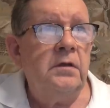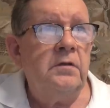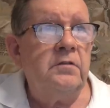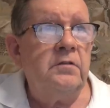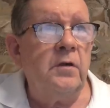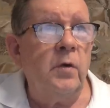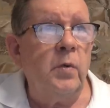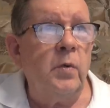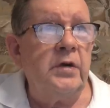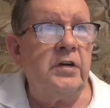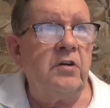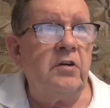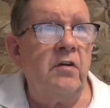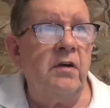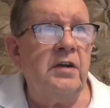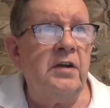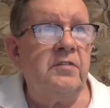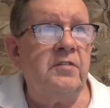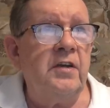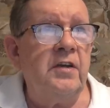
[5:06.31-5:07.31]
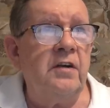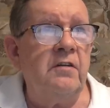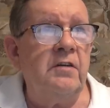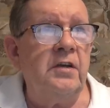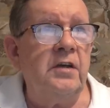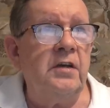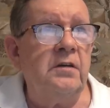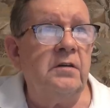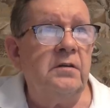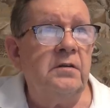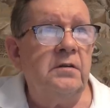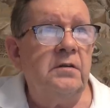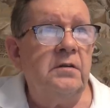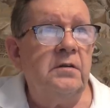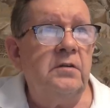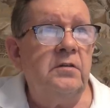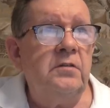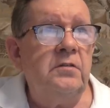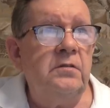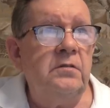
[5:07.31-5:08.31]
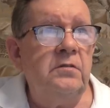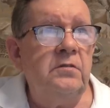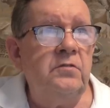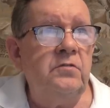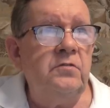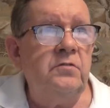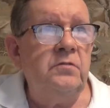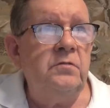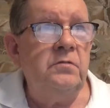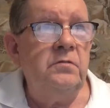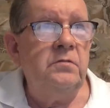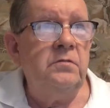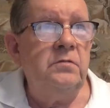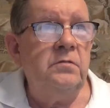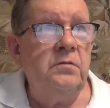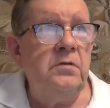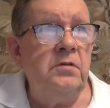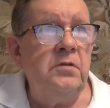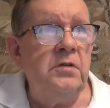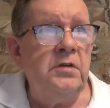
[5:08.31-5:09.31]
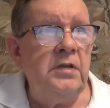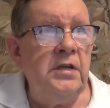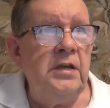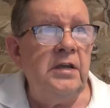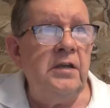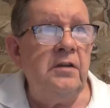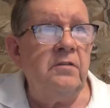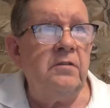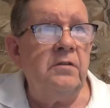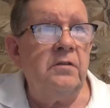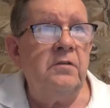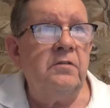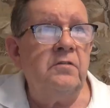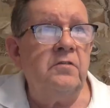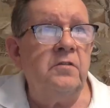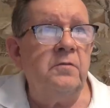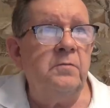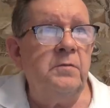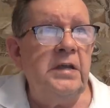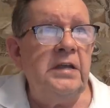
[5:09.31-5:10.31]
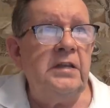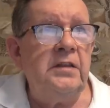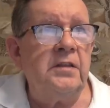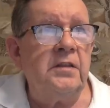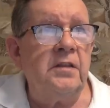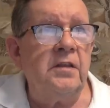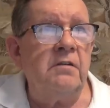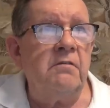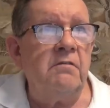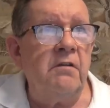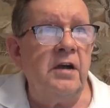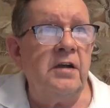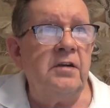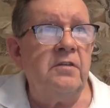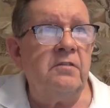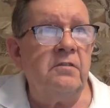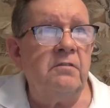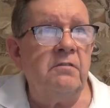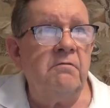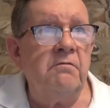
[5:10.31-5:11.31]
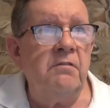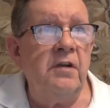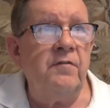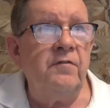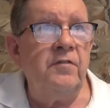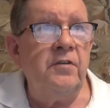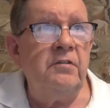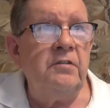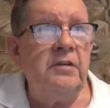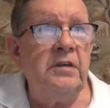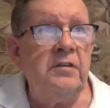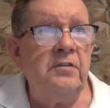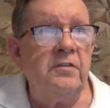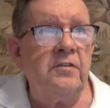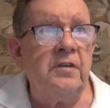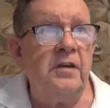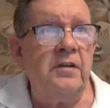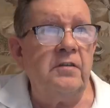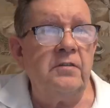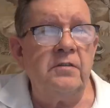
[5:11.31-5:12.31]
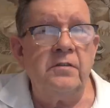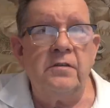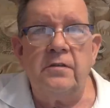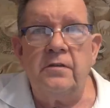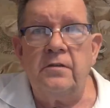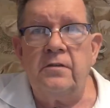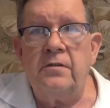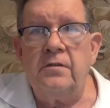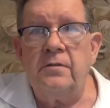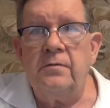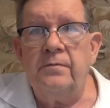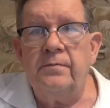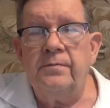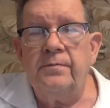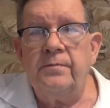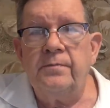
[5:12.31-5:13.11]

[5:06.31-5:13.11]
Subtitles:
So what criteria you need to meet the right refugee status?